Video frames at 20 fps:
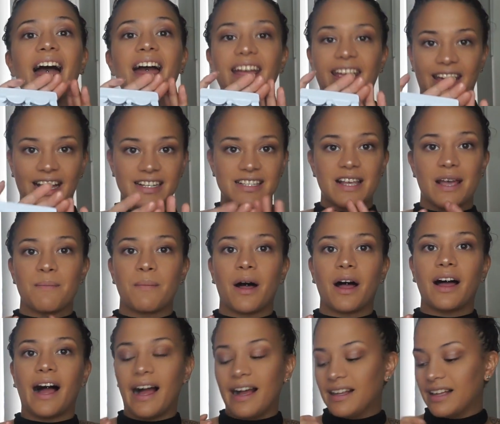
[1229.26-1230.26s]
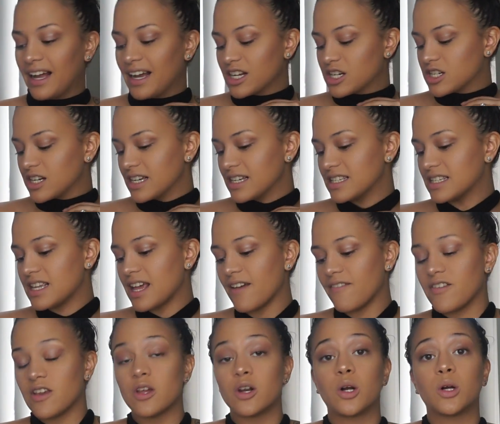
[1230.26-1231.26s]
Yes, I bought eyelashes.
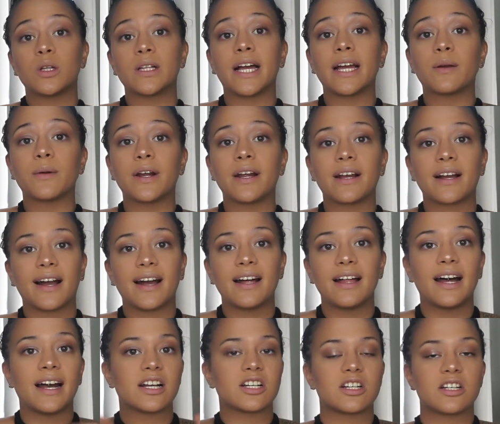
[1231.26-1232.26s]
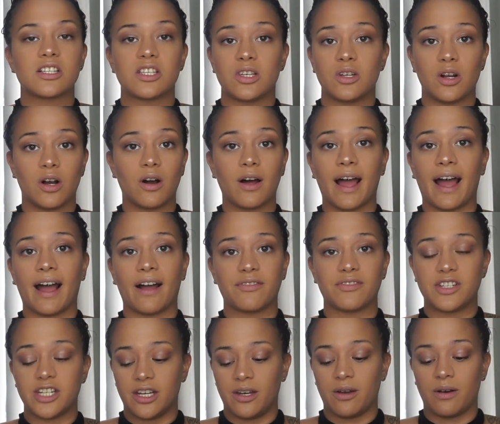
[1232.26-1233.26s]
If you don't like wearing eyelashes, you don't have
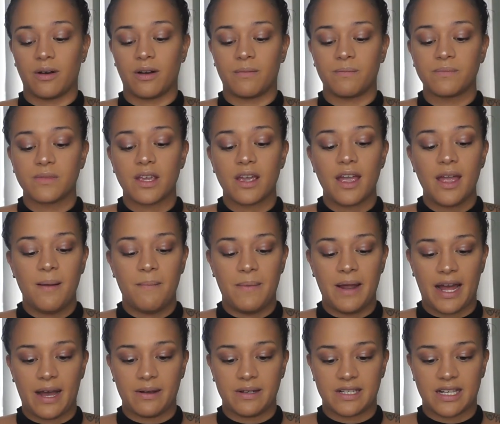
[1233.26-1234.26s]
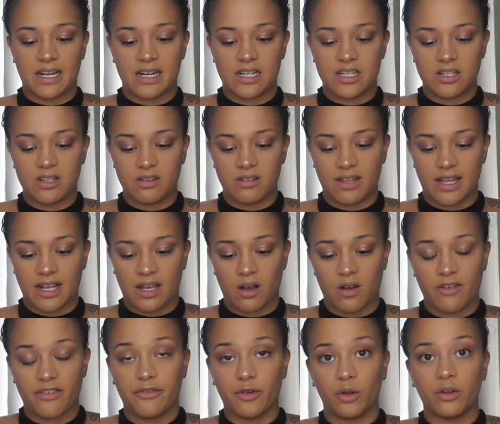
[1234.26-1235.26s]
to, but I was gonna do like
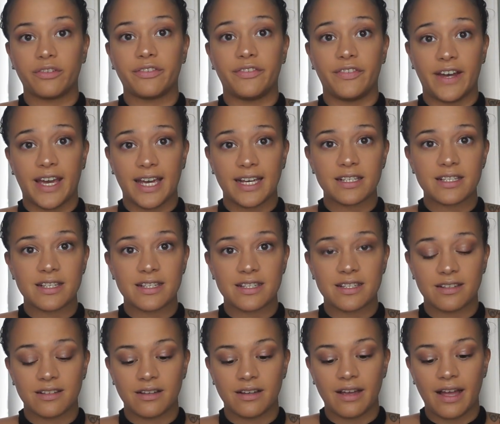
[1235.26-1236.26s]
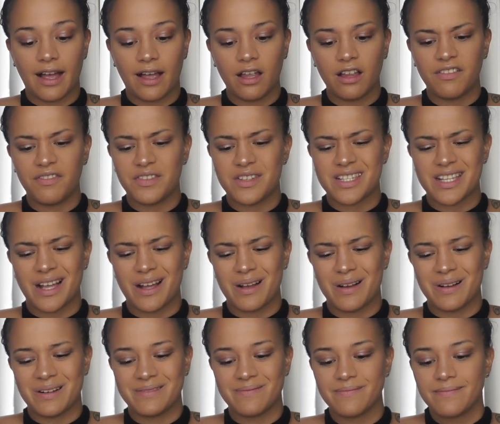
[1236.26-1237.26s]
a full face e.L.F,
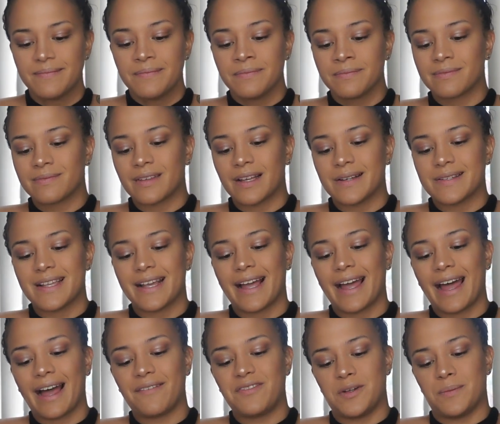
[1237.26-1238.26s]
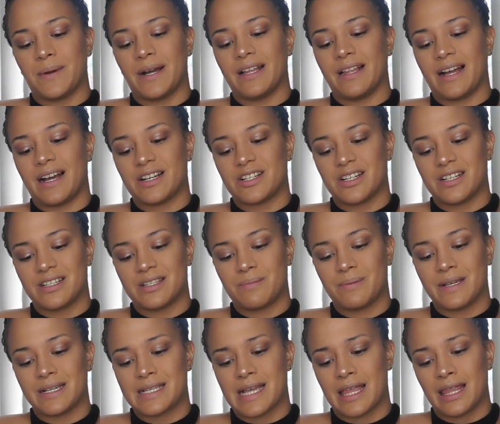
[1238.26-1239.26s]
so I was like, I have to buy lashes
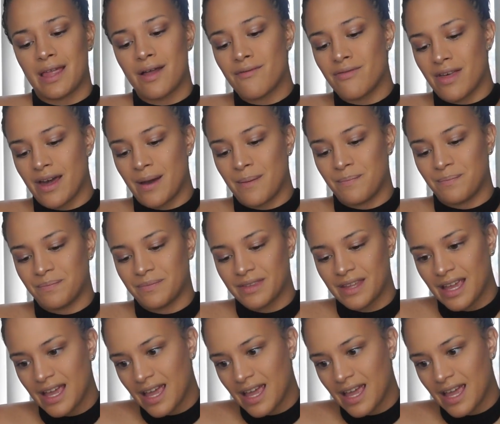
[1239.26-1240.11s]
because I love them.